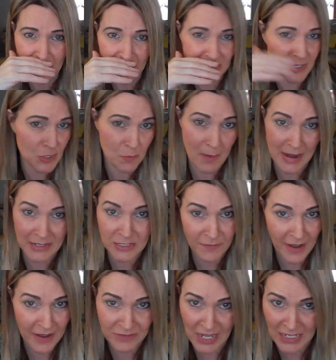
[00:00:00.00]
plus or minus
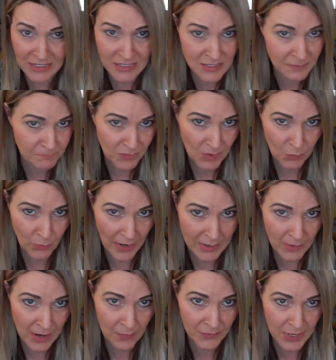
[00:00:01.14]
five days, right
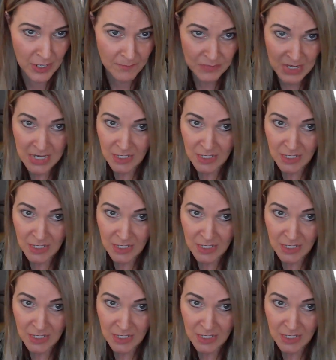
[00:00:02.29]
around there.